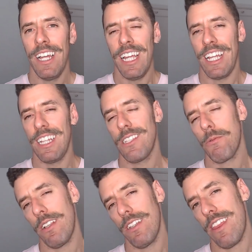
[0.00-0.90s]
In this
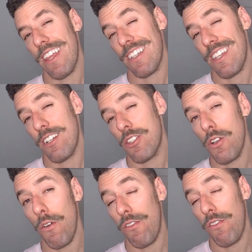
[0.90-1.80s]
one, things are so
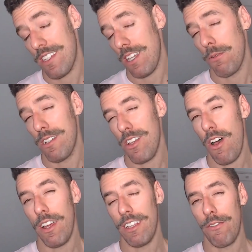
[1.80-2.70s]
fixed as we saw
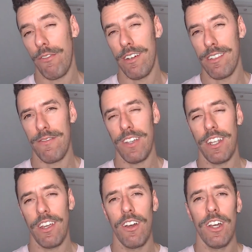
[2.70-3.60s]
in the first video